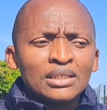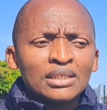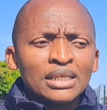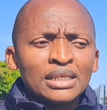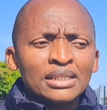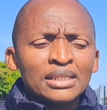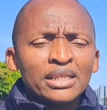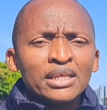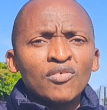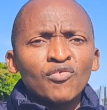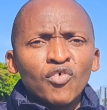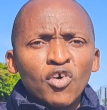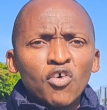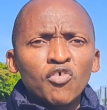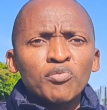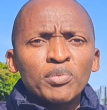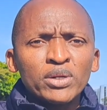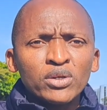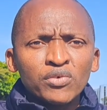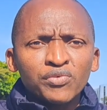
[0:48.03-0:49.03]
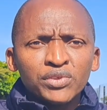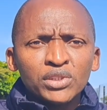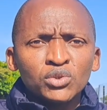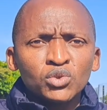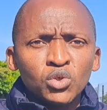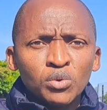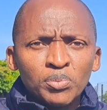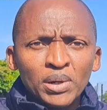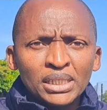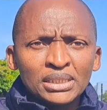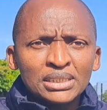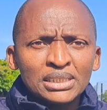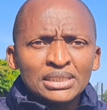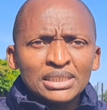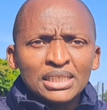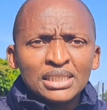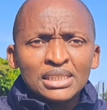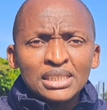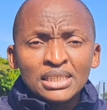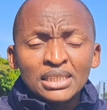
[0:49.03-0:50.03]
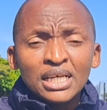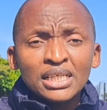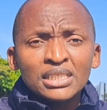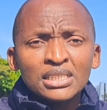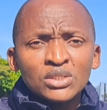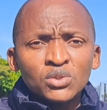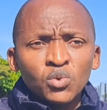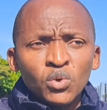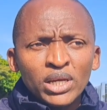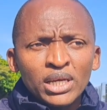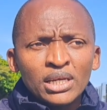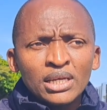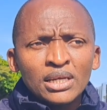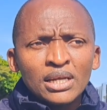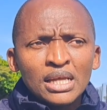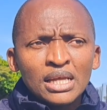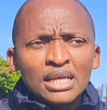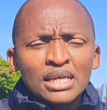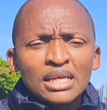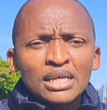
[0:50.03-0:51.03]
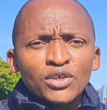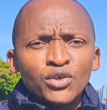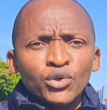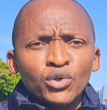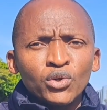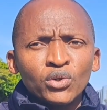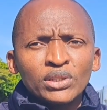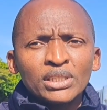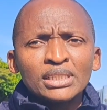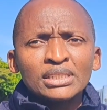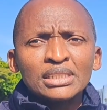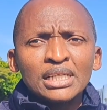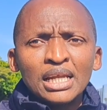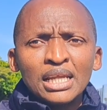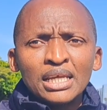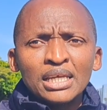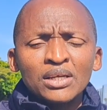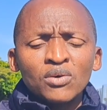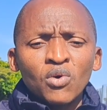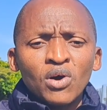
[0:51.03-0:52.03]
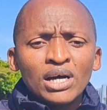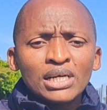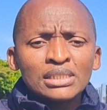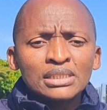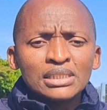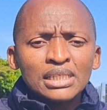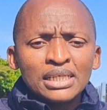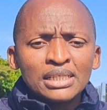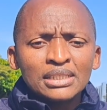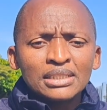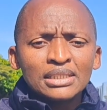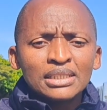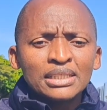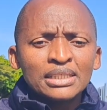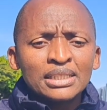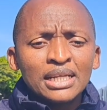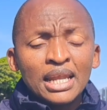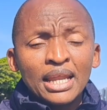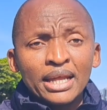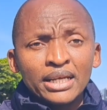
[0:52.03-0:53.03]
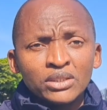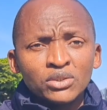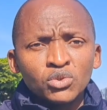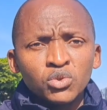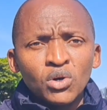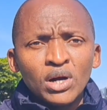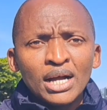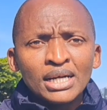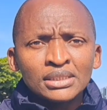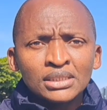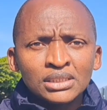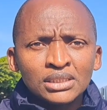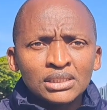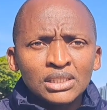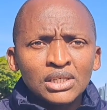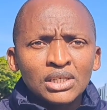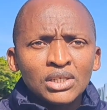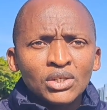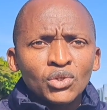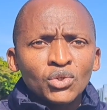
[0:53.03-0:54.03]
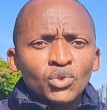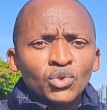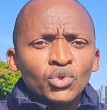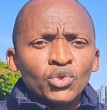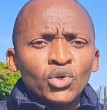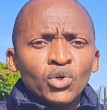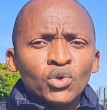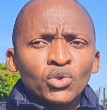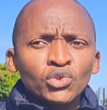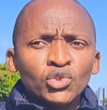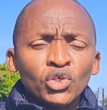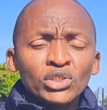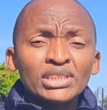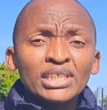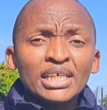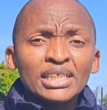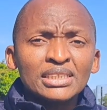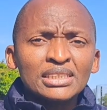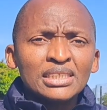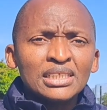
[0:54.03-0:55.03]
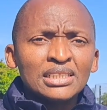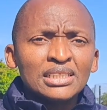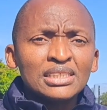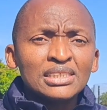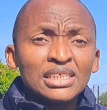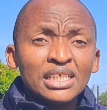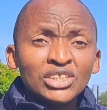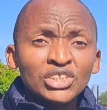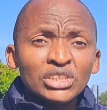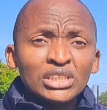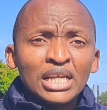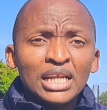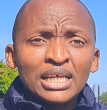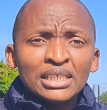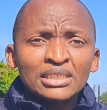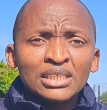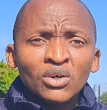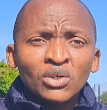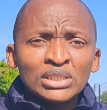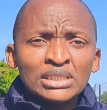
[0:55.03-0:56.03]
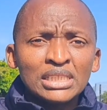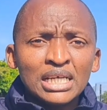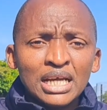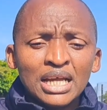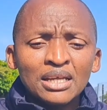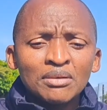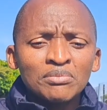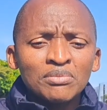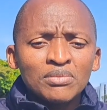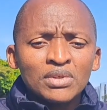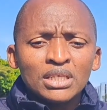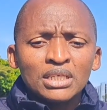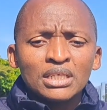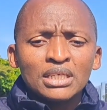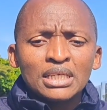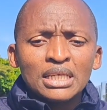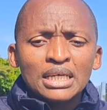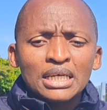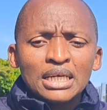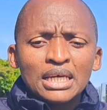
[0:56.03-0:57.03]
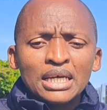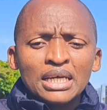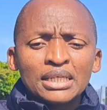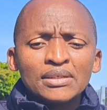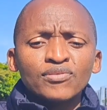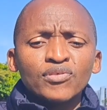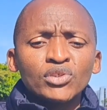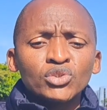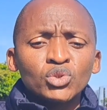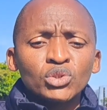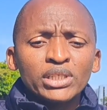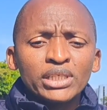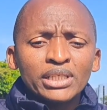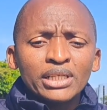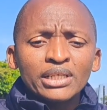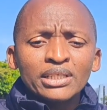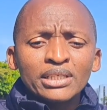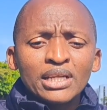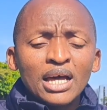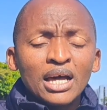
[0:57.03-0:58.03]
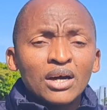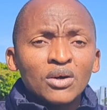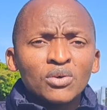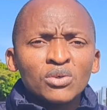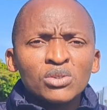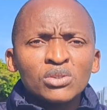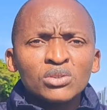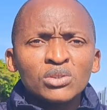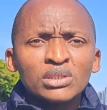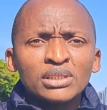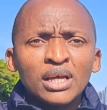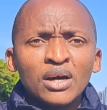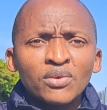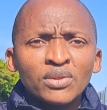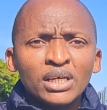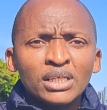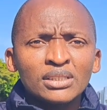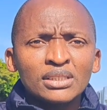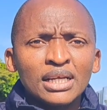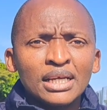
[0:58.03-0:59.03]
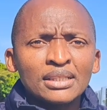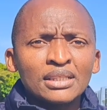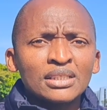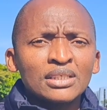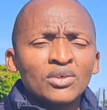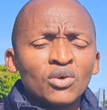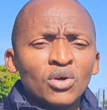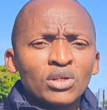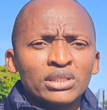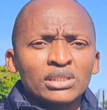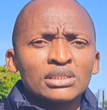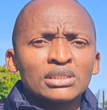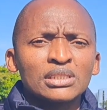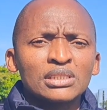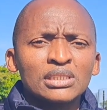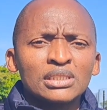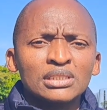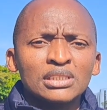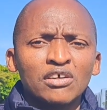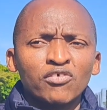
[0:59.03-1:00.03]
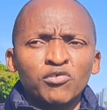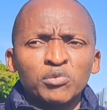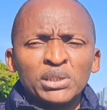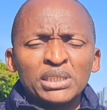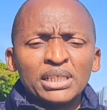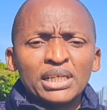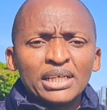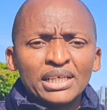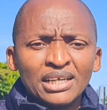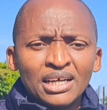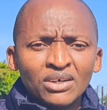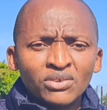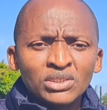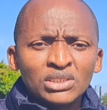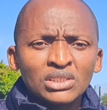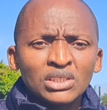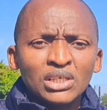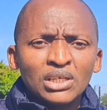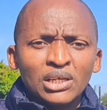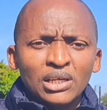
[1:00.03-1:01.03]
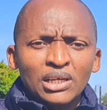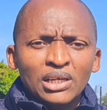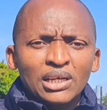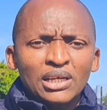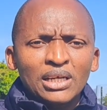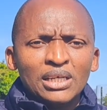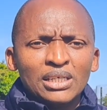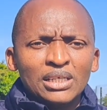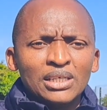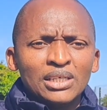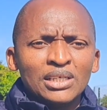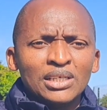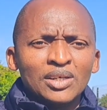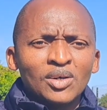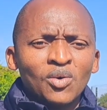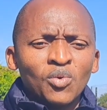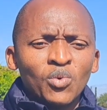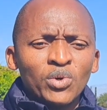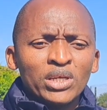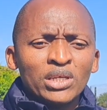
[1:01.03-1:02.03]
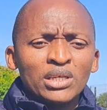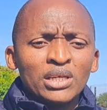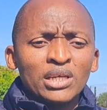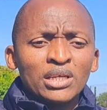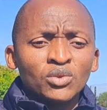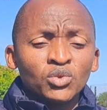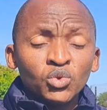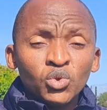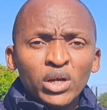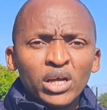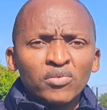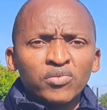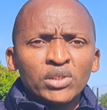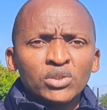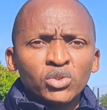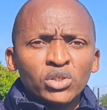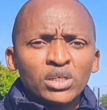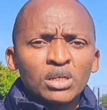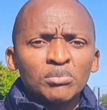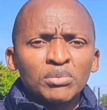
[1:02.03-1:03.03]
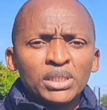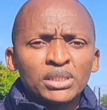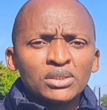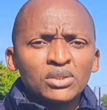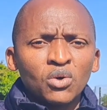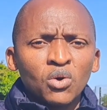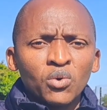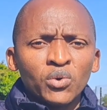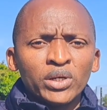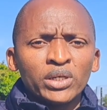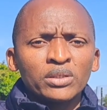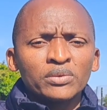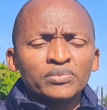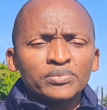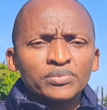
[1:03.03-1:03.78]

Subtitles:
and the involvement of the two parties, I think that is where the delay was, and it led to us not getting the sanction letter on time. And fortunately now that I think all these things have been cleared out, we do have a tournament going.